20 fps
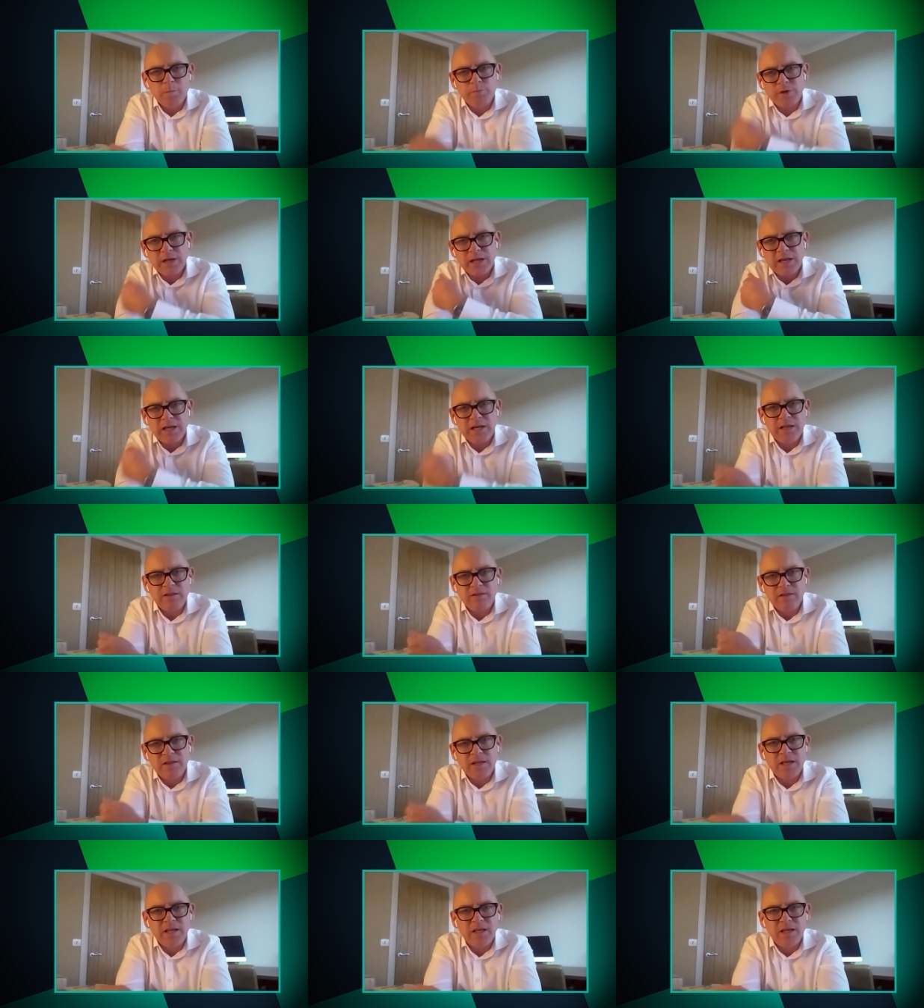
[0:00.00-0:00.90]
bringing
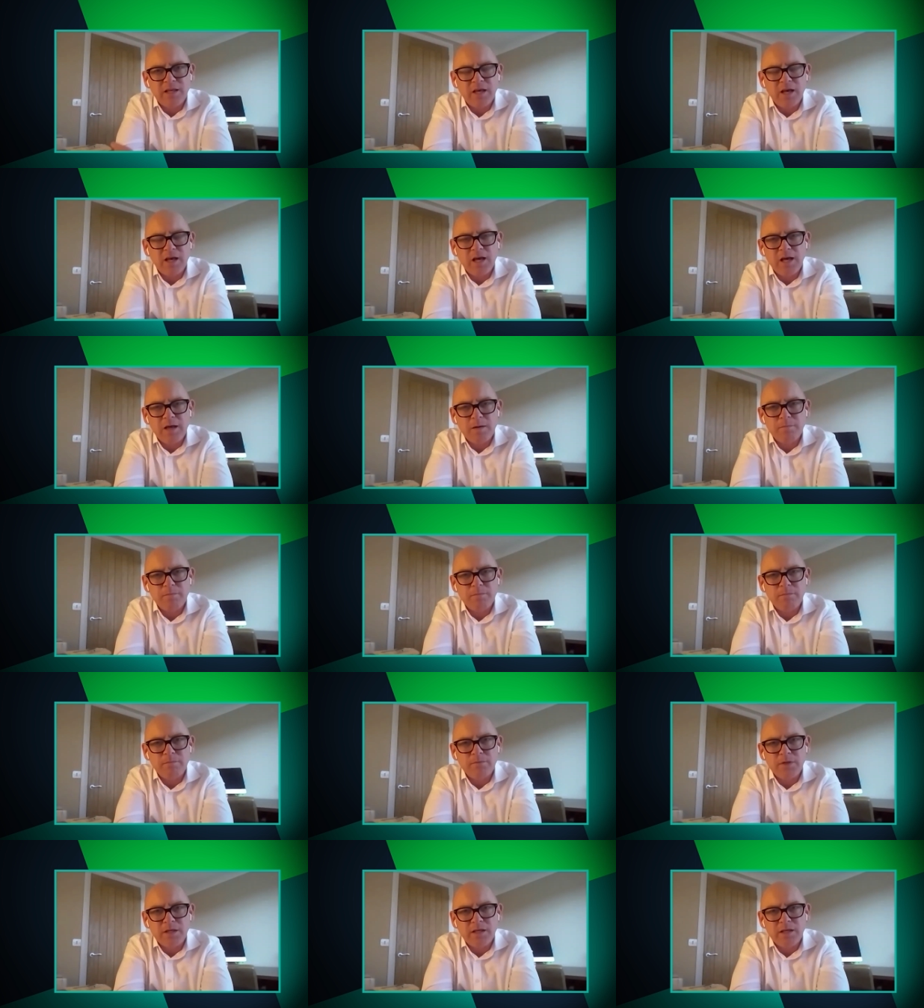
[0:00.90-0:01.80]
in the,
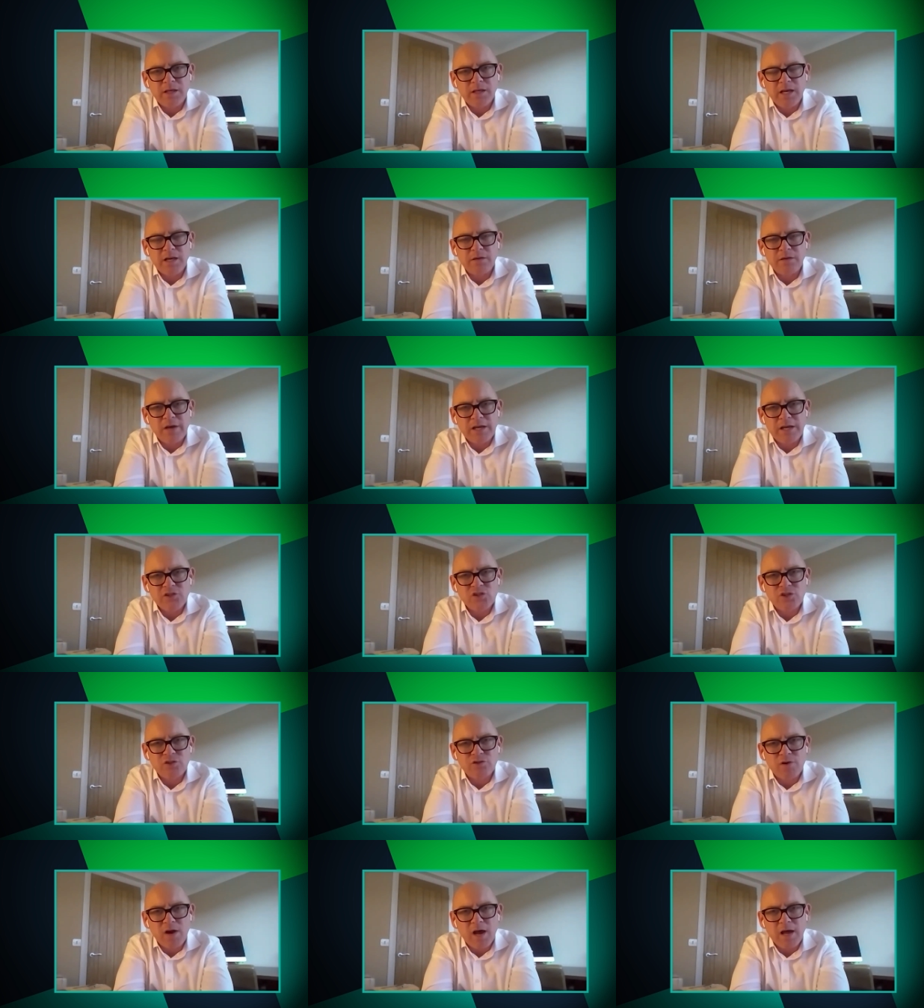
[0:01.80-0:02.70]
um, the
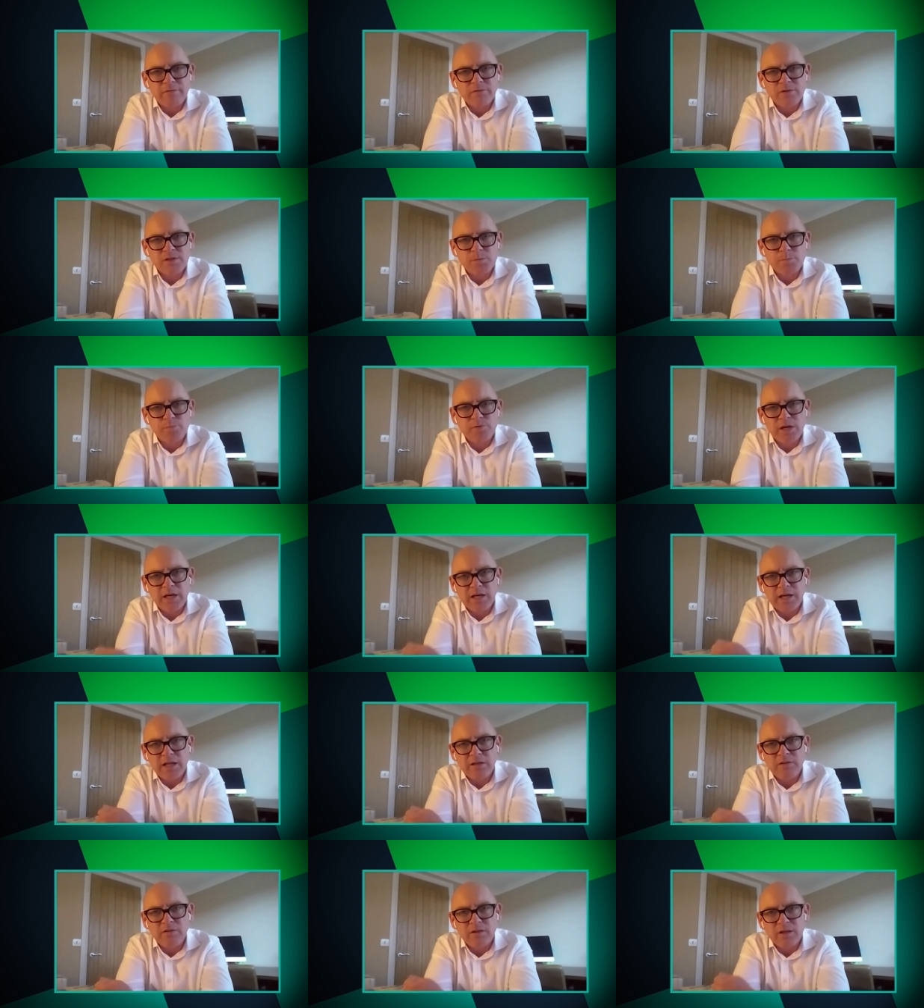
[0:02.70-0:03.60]
innovation drivers, bringing
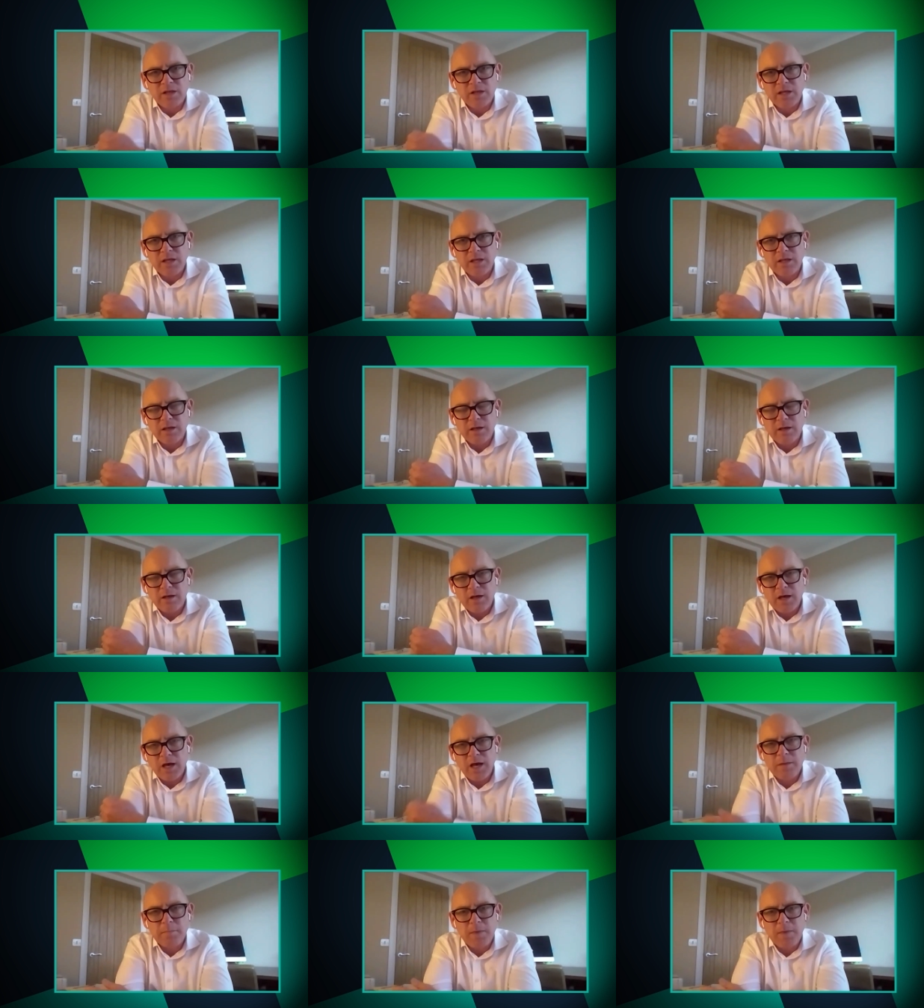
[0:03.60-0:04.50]
in the
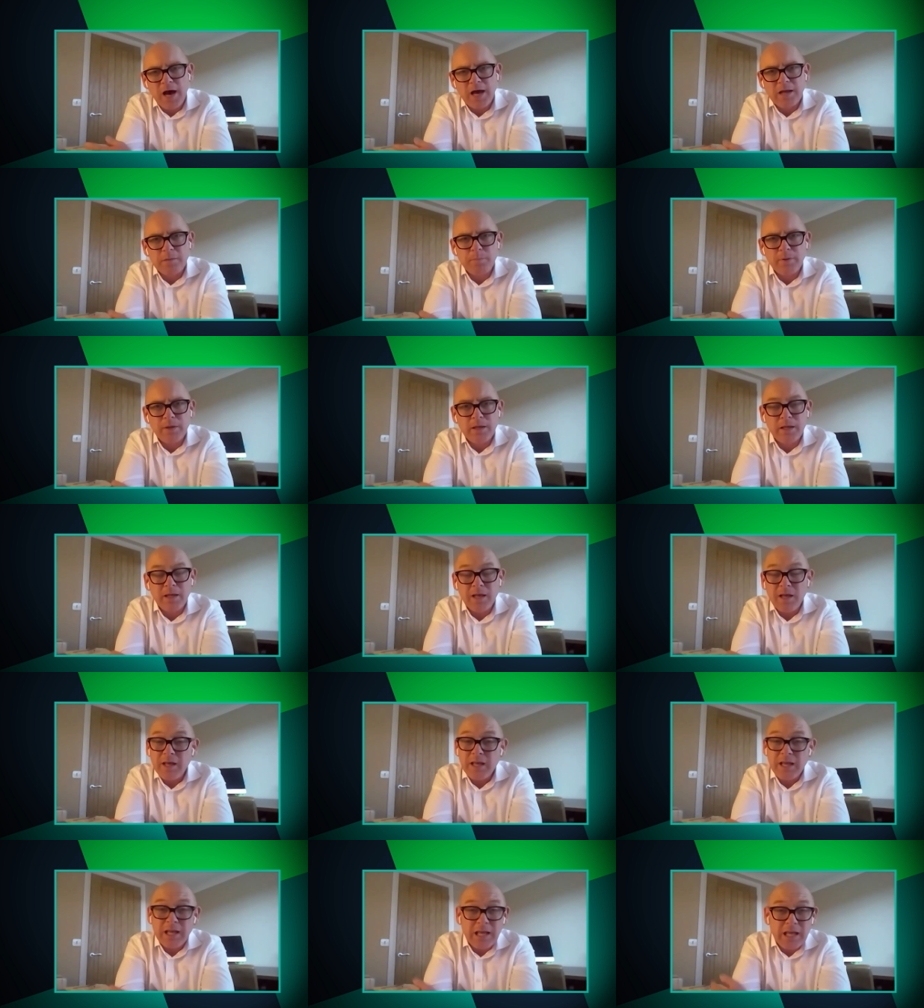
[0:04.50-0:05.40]
um, IP,
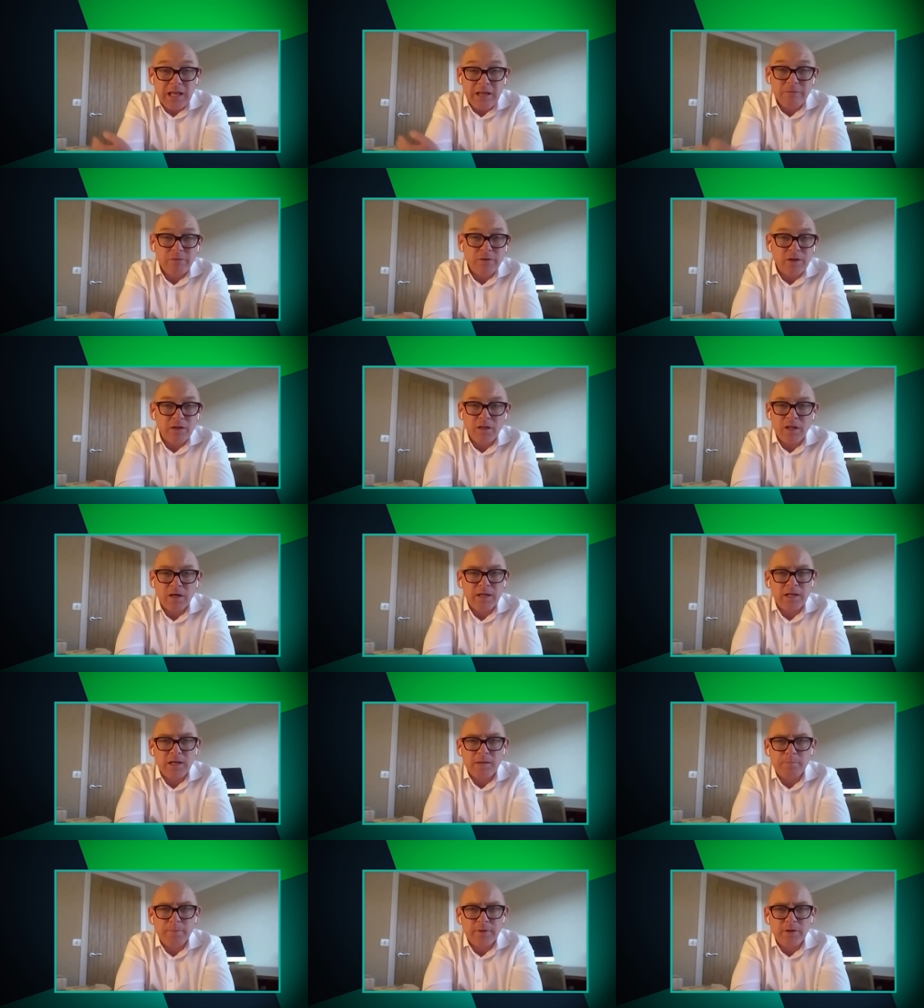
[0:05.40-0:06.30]
even
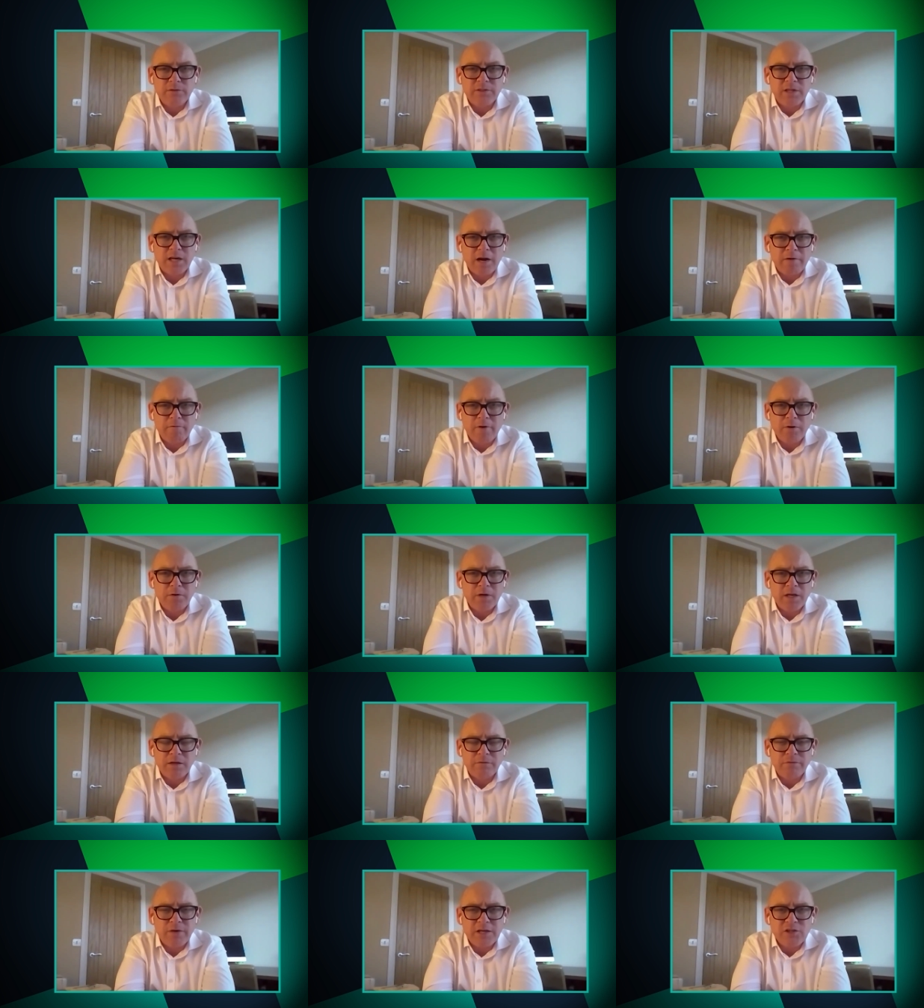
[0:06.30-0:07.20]
looking at building our own
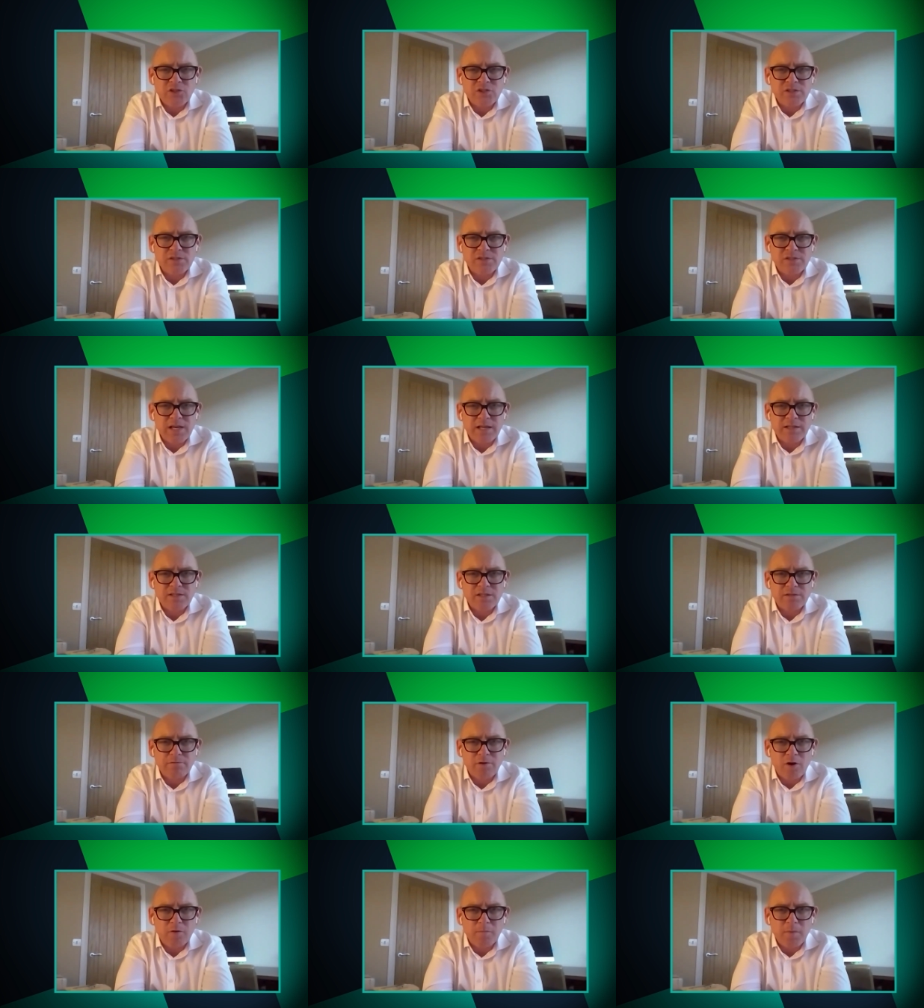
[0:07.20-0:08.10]
innovation
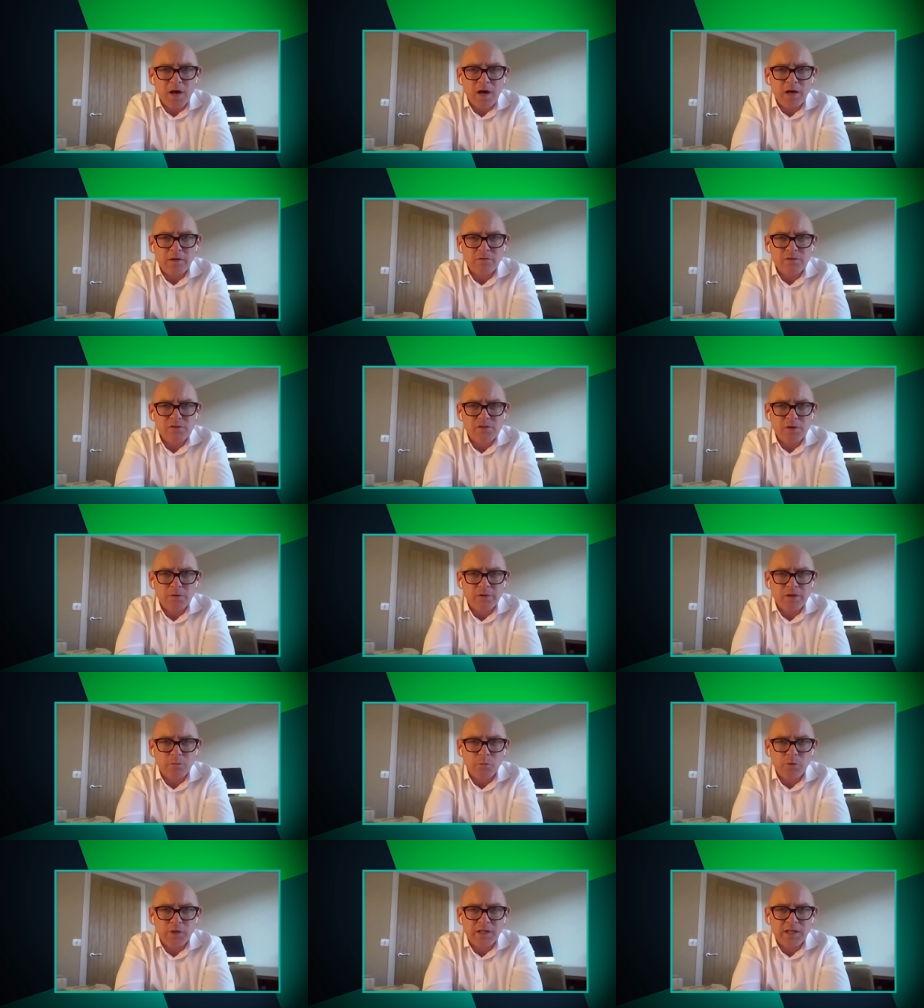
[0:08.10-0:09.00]
center, Omer, so
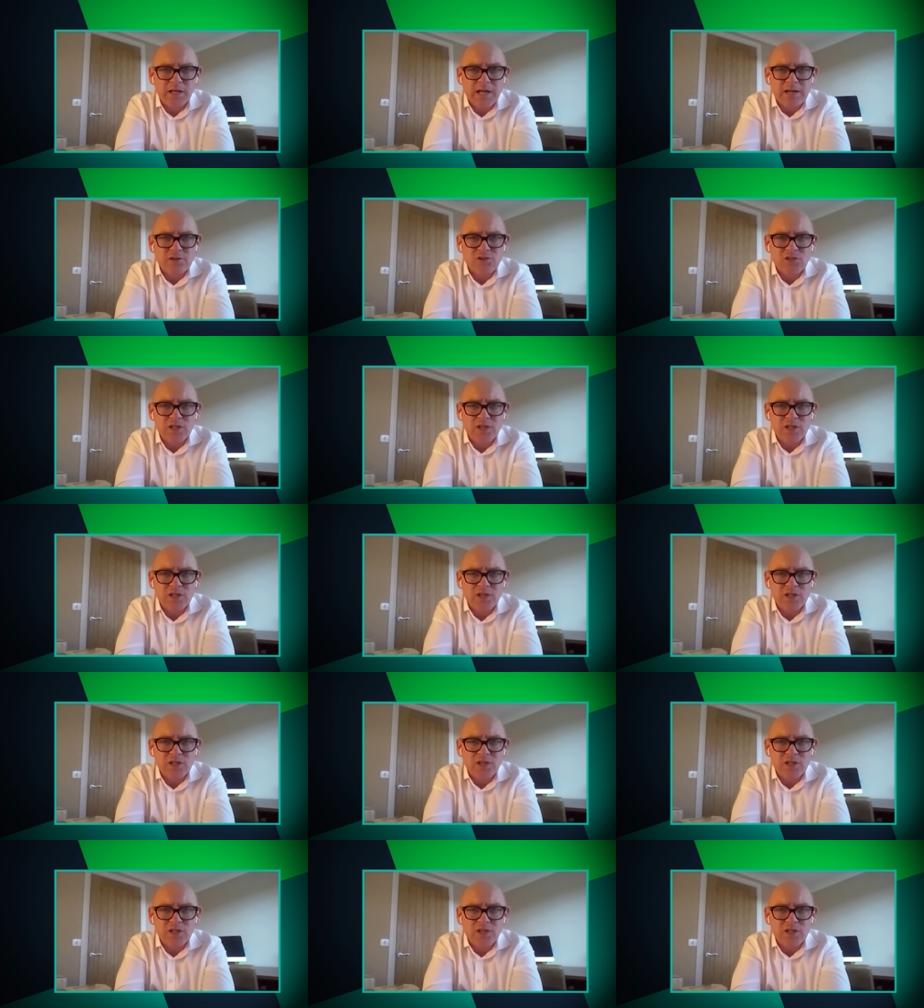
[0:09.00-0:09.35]
that we can